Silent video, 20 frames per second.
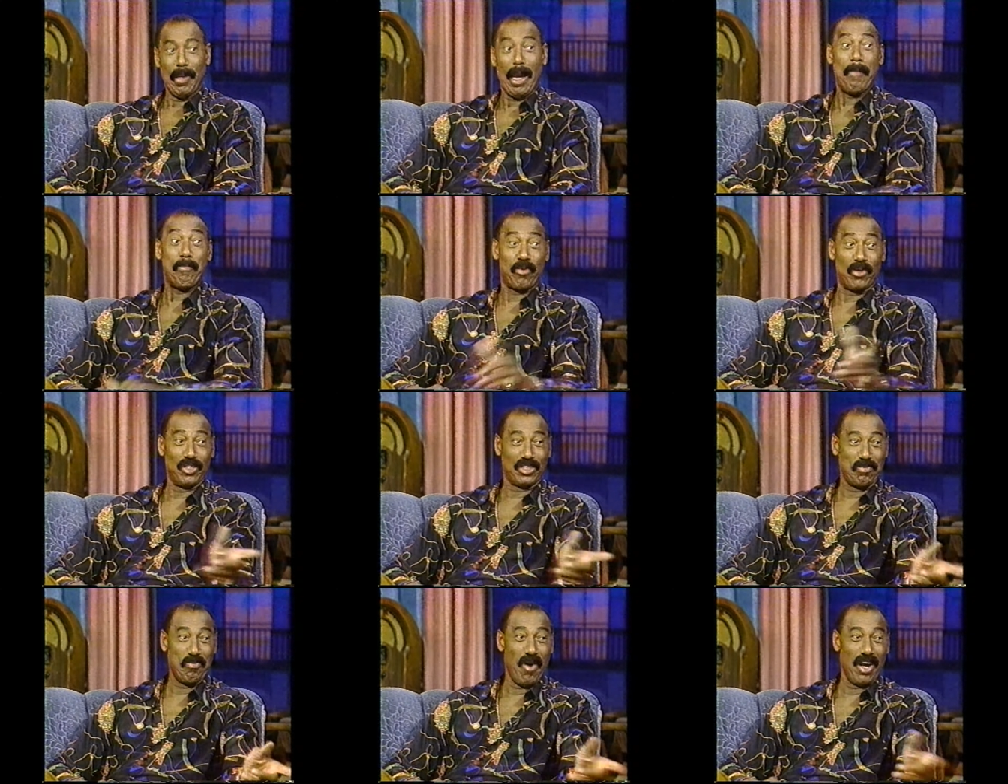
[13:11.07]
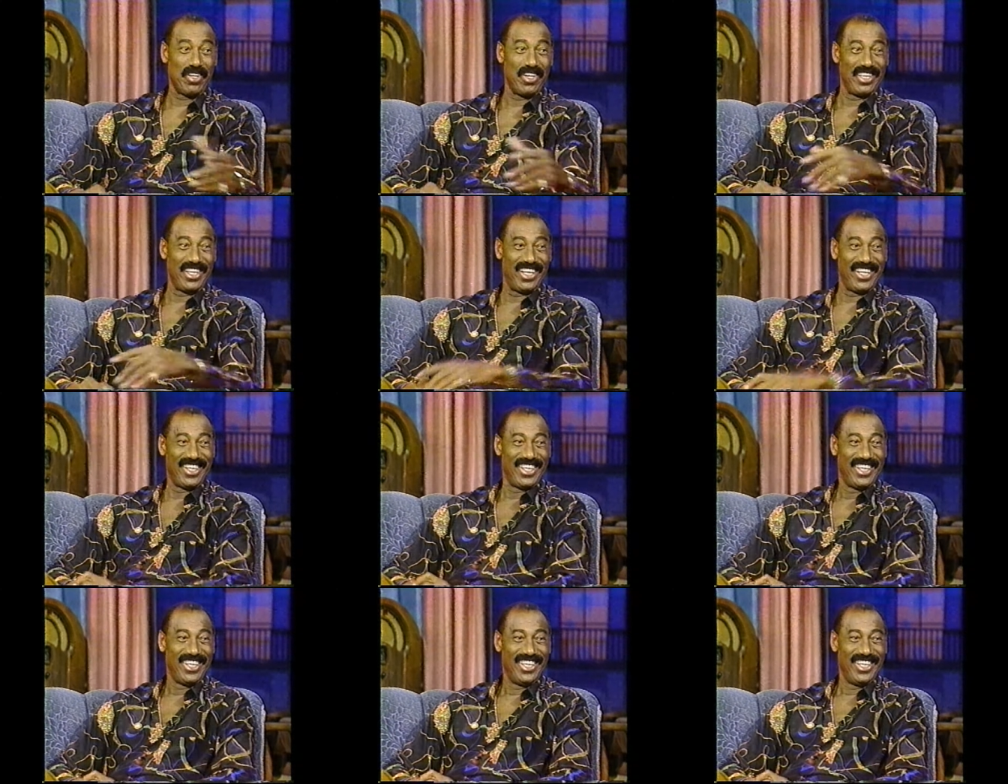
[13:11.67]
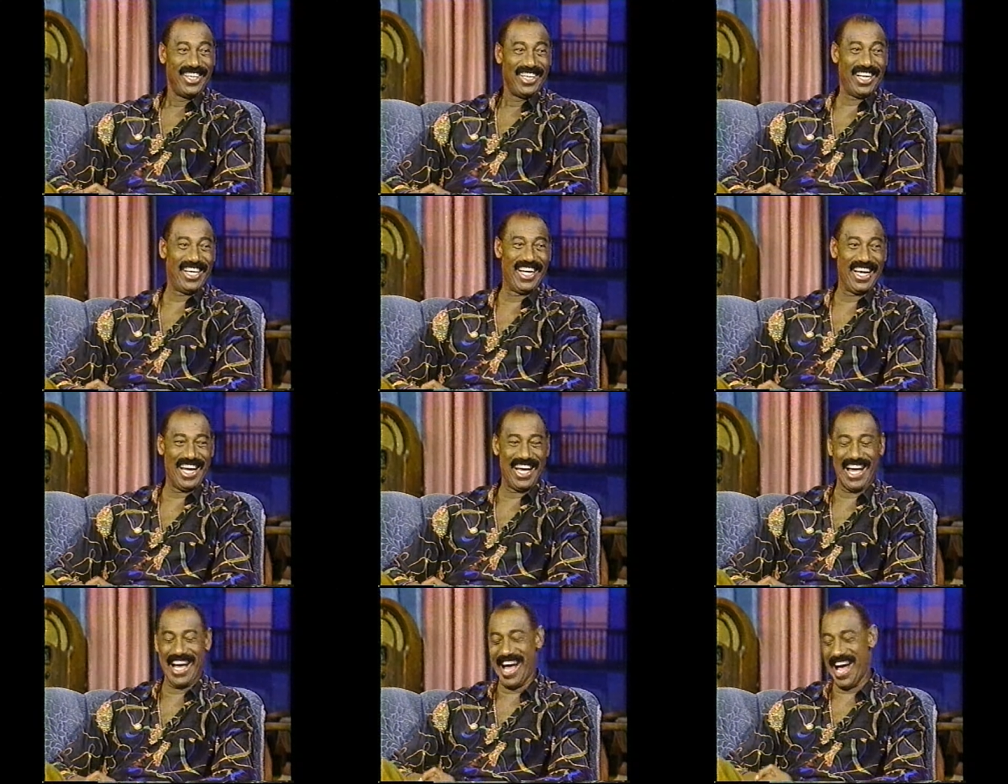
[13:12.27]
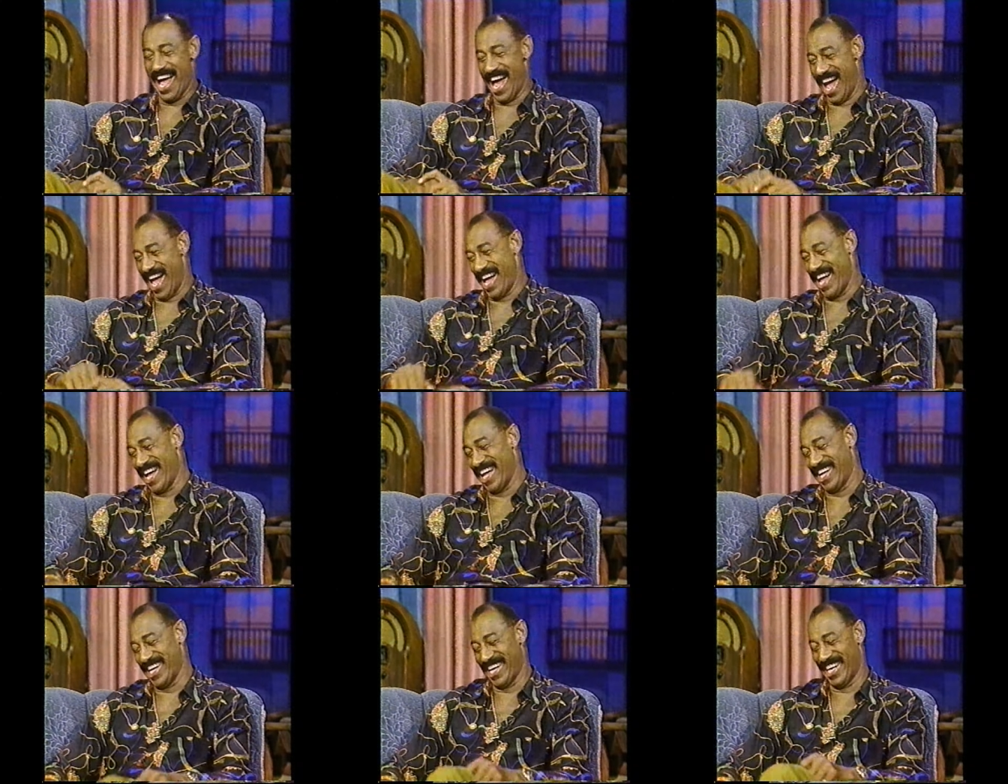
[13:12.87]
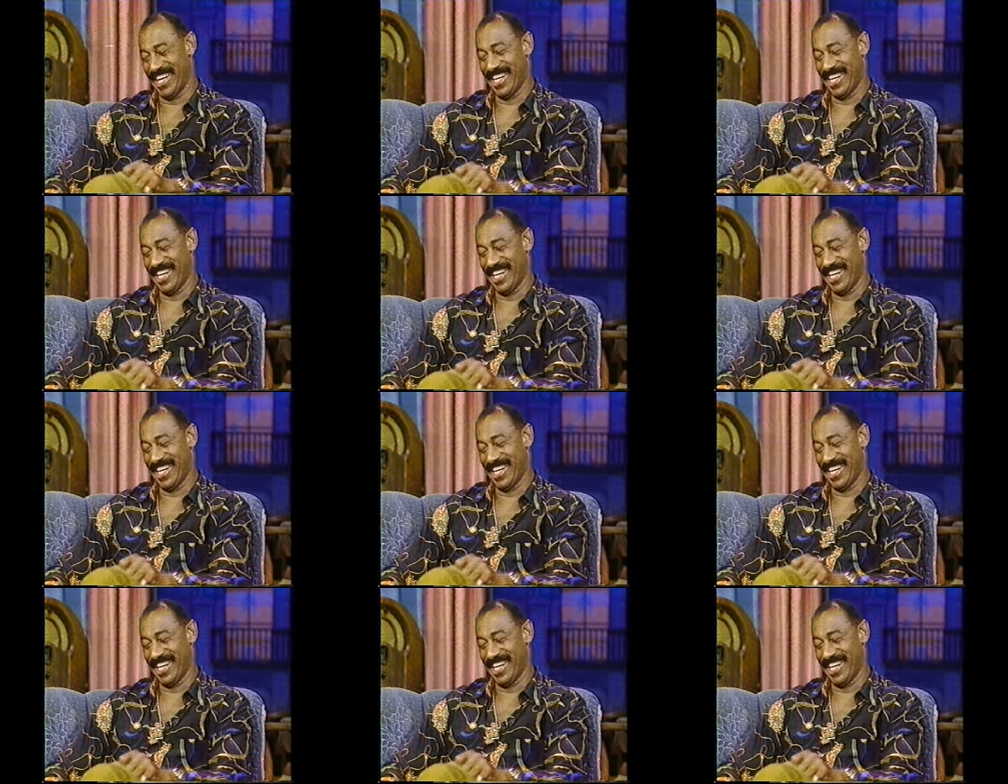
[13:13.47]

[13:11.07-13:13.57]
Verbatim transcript: I'm pretty smart, aren't I?